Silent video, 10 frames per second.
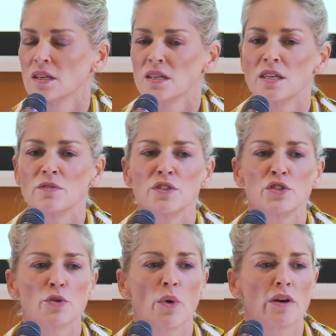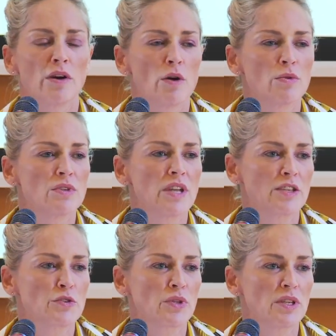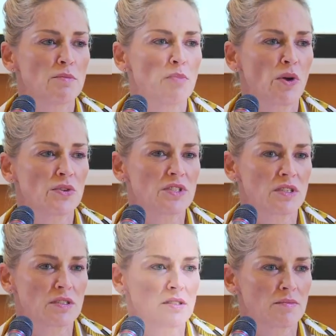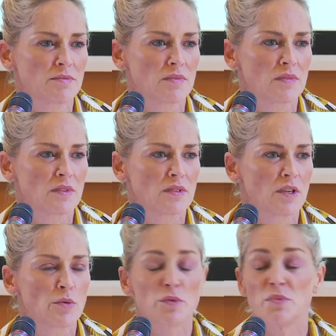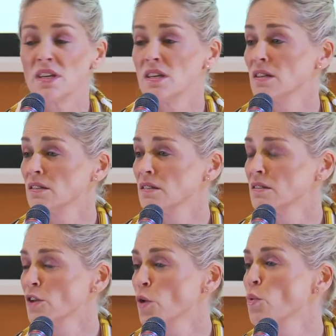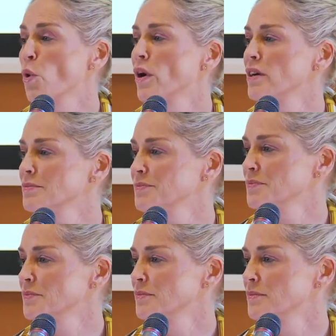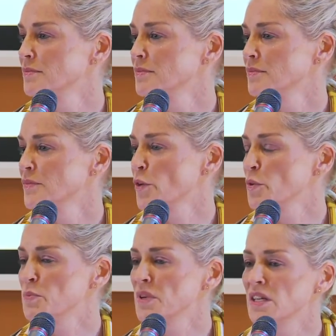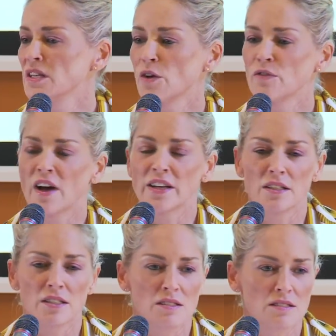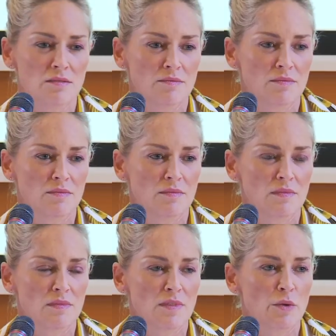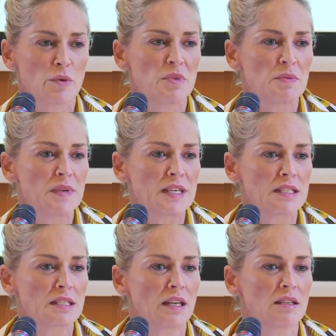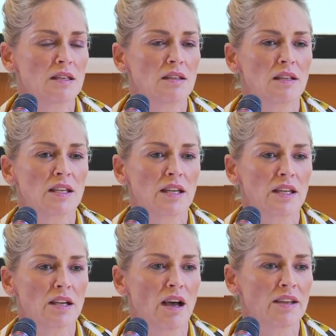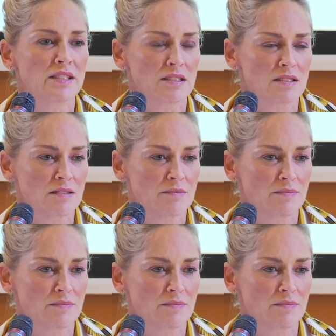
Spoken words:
Given to our own natural impulses, there would be no war. There would be no violence. There would be peace and healing and kindness.